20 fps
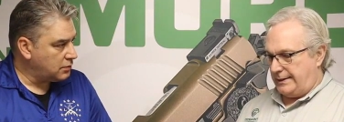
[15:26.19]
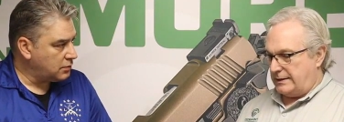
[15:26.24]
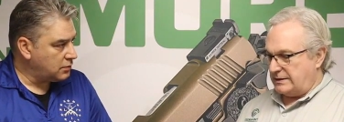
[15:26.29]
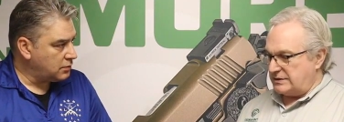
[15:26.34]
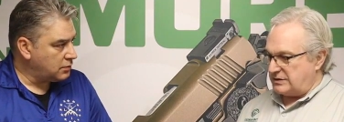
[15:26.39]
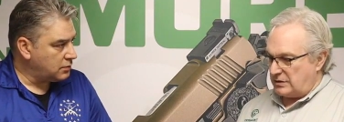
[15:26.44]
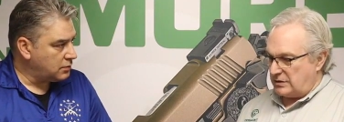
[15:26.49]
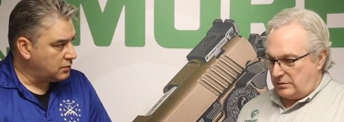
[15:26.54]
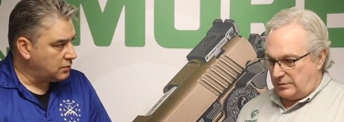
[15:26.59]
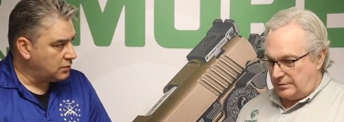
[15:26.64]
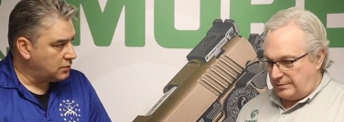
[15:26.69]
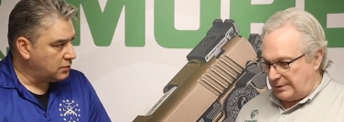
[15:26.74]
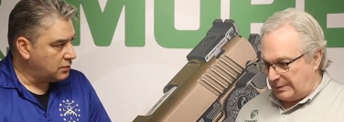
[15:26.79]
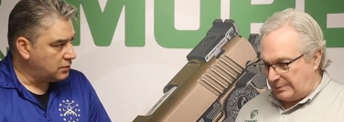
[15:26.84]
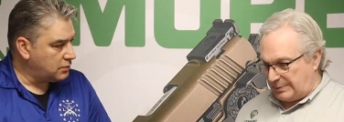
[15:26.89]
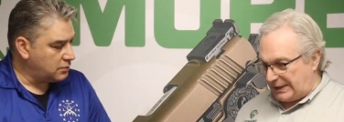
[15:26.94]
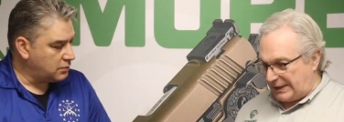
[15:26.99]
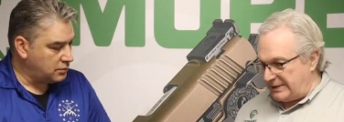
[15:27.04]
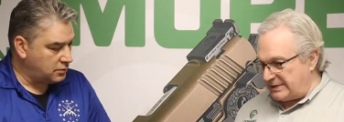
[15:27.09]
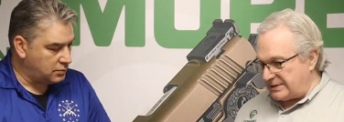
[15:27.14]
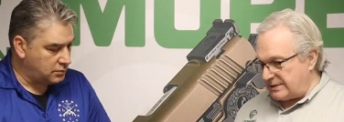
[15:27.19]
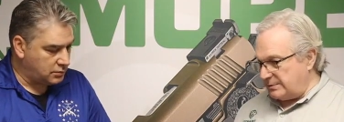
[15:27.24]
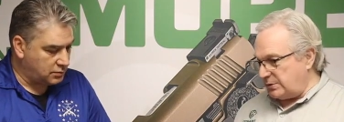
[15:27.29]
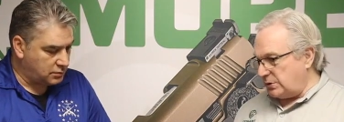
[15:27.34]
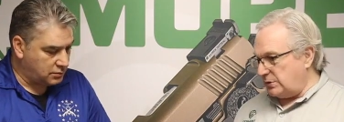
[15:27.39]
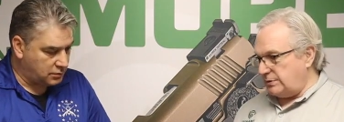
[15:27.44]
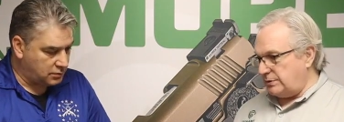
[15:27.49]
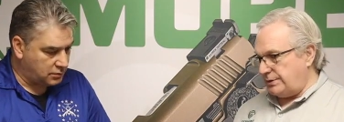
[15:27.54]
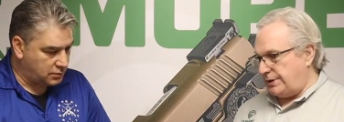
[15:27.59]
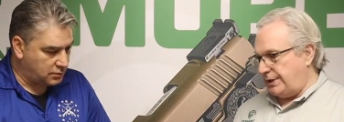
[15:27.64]
Speaker 1: Also
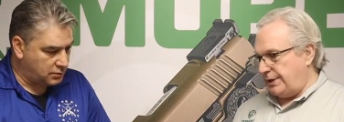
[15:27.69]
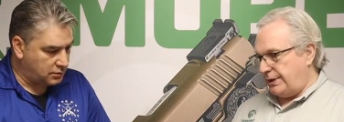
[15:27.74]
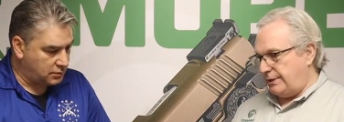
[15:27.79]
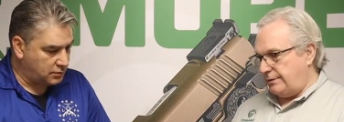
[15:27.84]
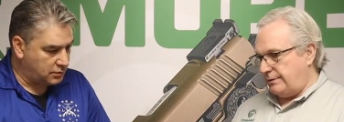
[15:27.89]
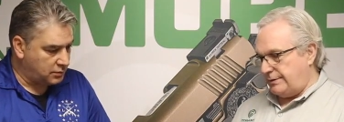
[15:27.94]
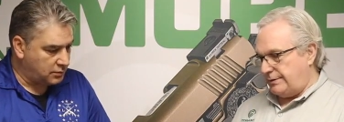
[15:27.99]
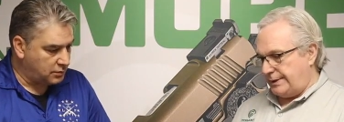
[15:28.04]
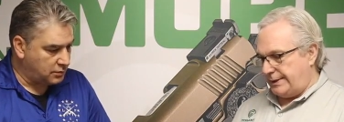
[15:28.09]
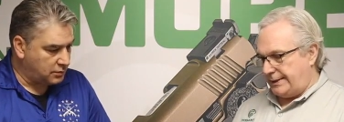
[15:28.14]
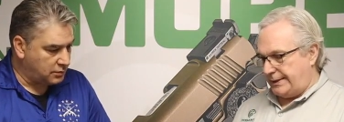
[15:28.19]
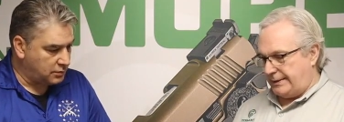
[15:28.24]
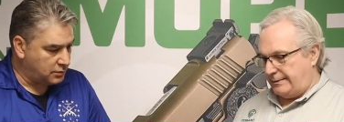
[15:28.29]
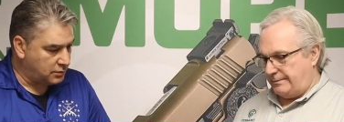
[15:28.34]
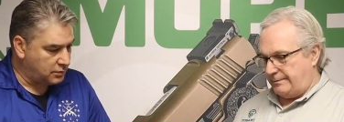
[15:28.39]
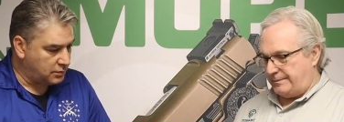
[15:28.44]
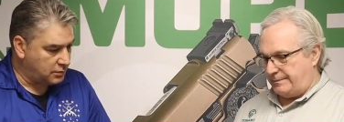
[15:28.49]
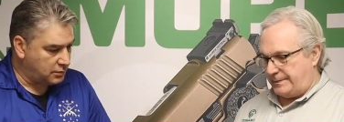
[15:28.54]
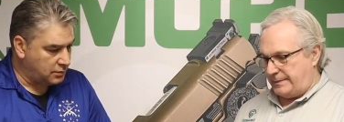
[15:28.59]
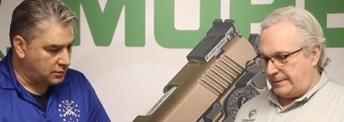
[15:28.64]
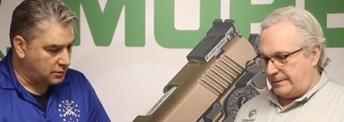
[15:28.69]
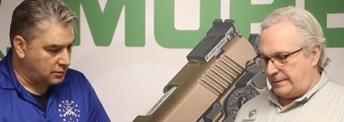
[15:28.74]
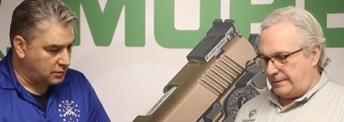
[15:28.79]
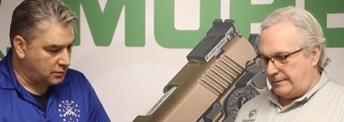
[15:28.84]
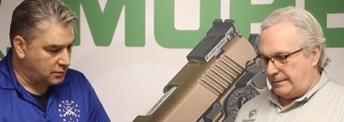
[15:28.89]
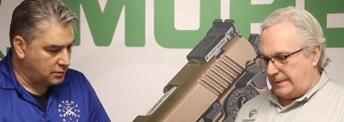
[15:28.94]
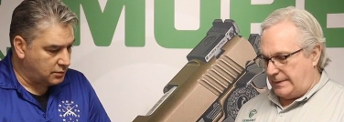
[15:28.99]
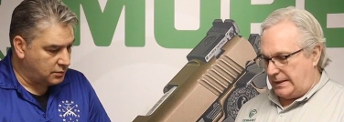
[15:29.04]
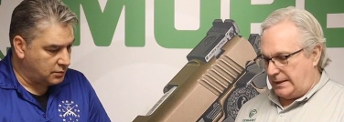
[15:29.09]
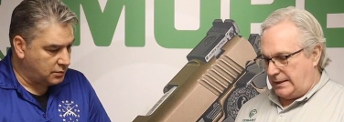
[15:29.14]
replaceable, you know. Um,
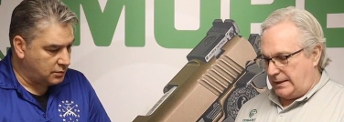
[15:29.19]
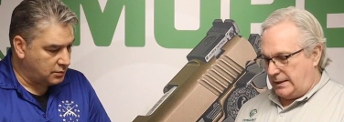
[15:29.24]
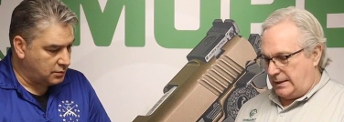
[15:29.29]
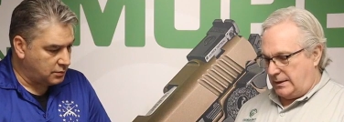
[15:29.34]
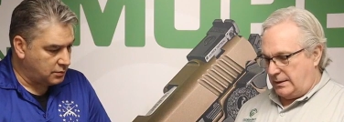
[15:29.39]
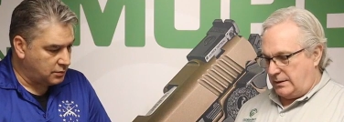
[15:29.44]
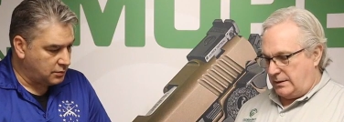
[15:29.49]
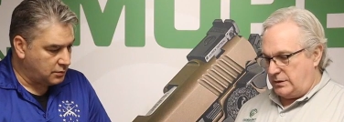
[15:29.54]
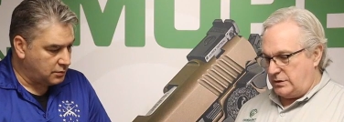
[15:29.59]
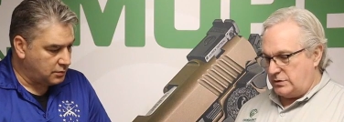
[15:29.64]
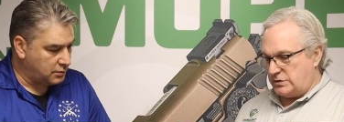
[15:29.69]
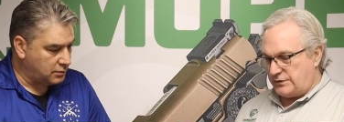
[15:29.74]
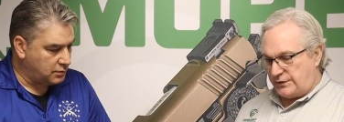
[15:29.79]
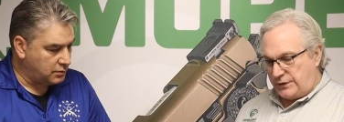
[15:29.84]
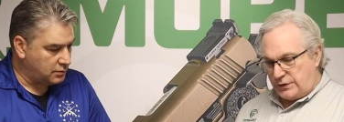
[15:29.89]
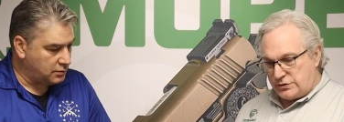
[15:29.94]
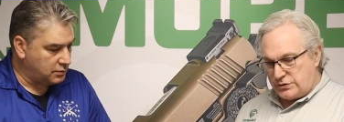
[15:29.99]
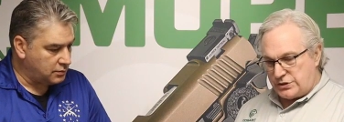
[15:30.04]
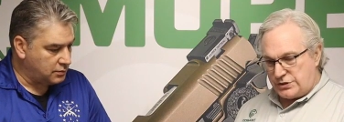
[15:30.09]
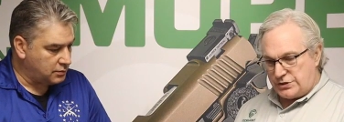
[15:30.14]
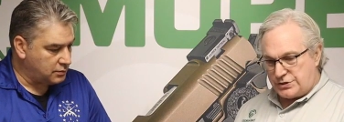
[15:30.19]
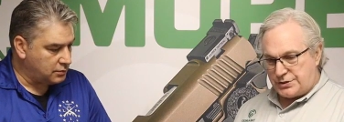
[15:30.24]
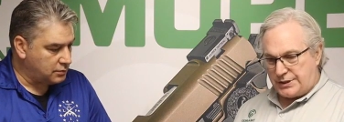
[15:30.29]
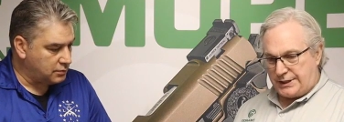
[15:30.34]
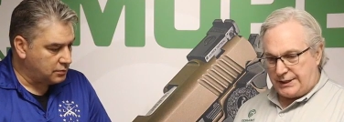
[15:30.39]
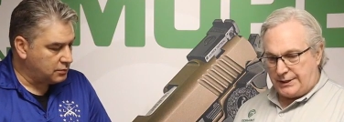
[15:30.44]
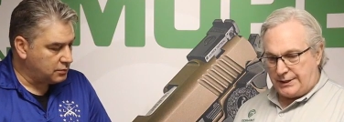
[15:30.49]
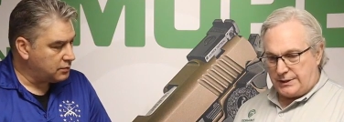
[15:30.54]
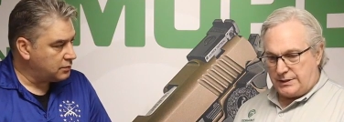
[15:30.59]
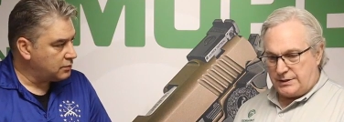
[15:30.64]
we use fusion
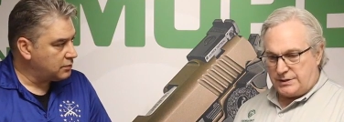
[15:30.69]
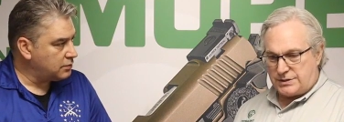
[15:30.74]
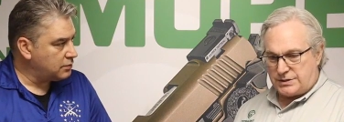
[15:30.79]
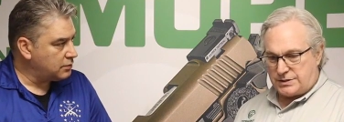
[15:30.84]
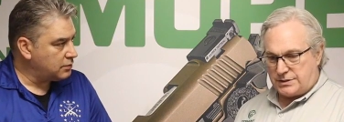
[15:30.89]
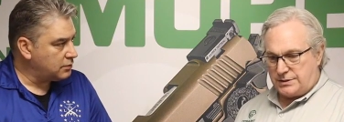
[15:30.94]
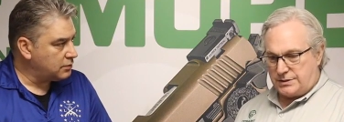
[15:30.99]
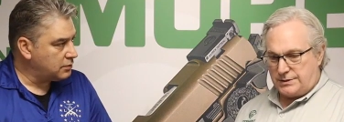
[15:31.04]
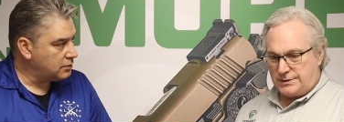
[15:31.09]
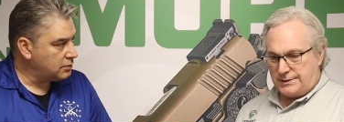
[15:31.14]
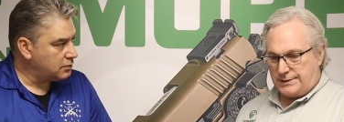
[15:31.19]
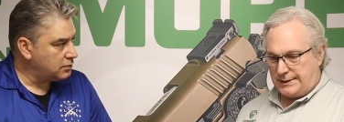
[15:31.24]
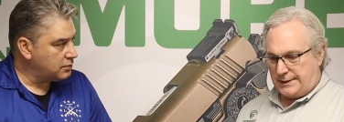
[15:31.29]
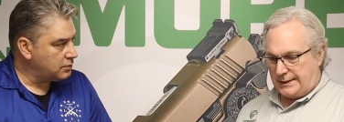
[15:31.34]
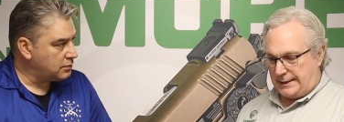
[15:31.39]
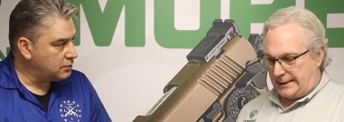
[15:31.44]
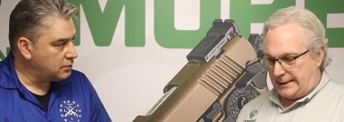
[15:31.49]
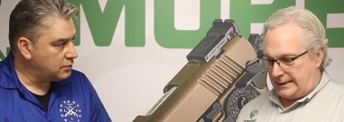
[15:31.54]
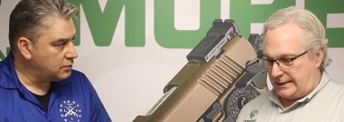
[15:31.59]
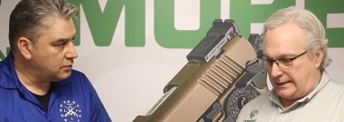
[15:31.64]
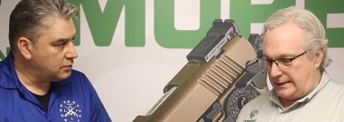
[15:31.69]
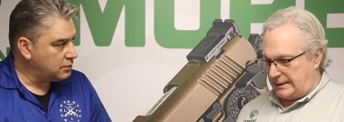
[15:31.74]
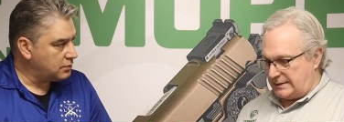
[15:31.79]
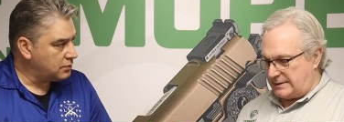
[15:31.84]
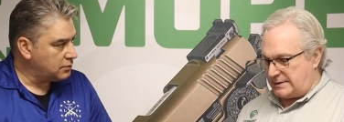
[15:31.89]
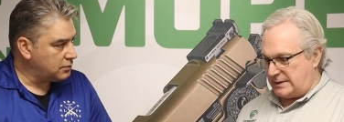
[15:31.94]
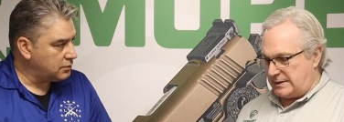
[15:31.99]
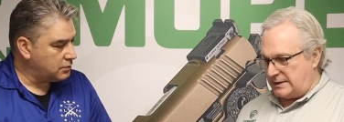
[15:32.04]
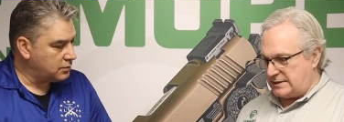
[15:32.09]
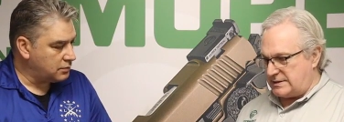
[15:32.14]
triggers. Uh,
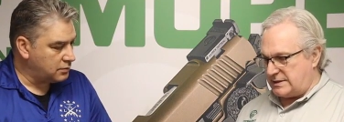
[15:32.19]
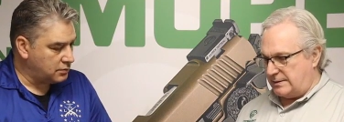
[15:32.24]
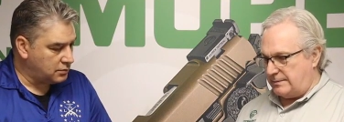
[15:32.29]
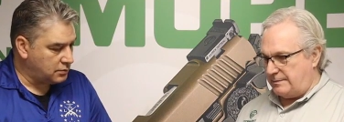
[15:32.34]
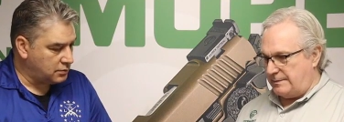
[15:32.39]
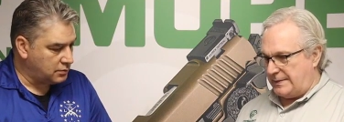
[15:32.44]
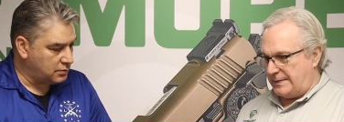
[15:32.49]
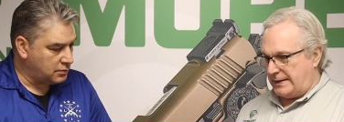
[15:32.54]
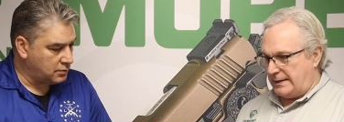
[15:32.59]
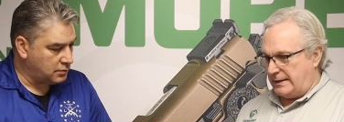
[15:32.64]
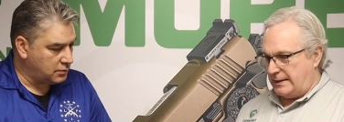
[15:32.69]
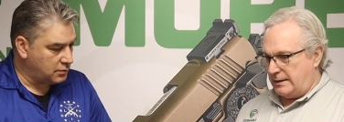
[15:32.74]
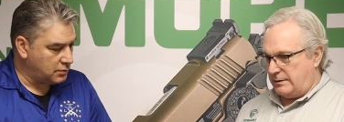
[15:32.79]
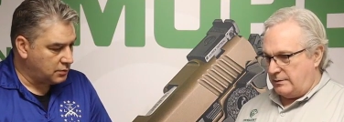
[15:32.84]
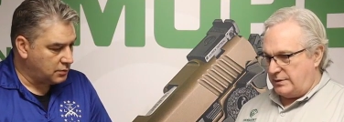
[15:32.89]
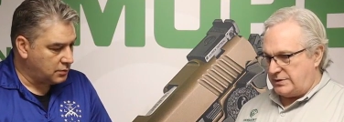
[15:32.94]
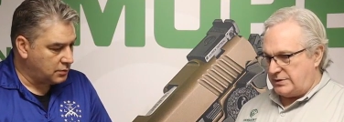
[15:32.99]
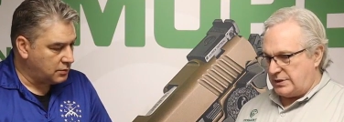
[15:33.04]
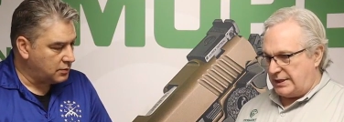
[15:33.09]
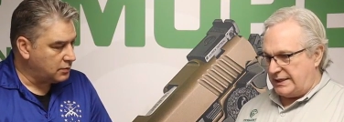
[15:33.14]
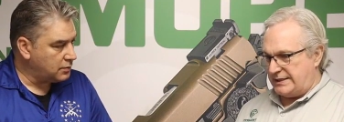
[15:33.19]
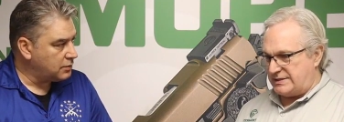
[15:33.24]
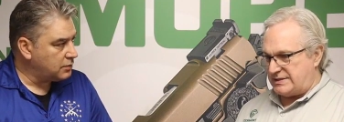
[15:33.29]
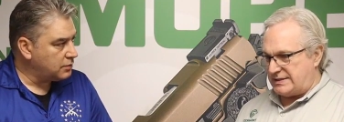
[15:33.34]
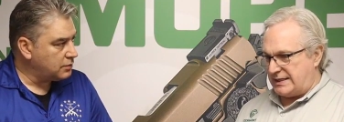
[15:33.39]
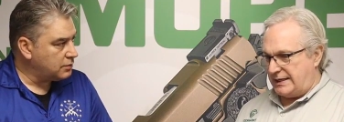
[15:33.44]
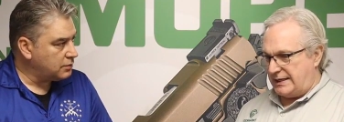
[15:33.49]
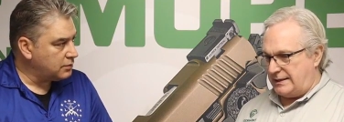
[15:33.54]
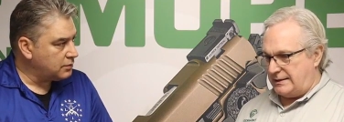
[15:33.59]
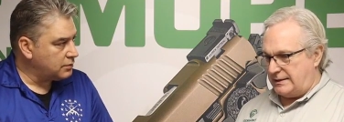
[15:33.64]
it's it's a we try
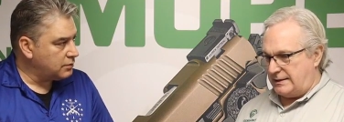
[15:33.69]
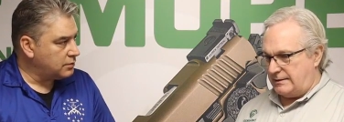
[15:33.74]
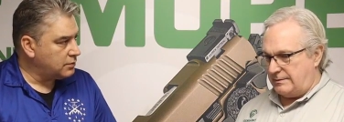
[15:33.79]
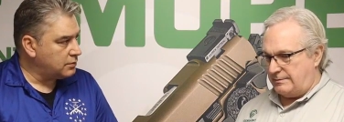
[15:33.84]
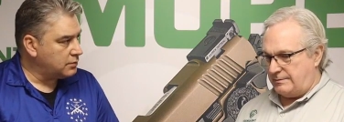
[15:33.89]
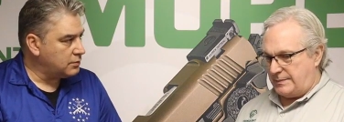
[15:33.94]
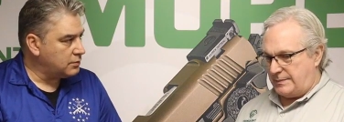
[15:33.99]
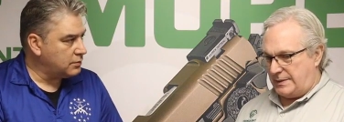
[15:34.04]
and stay in the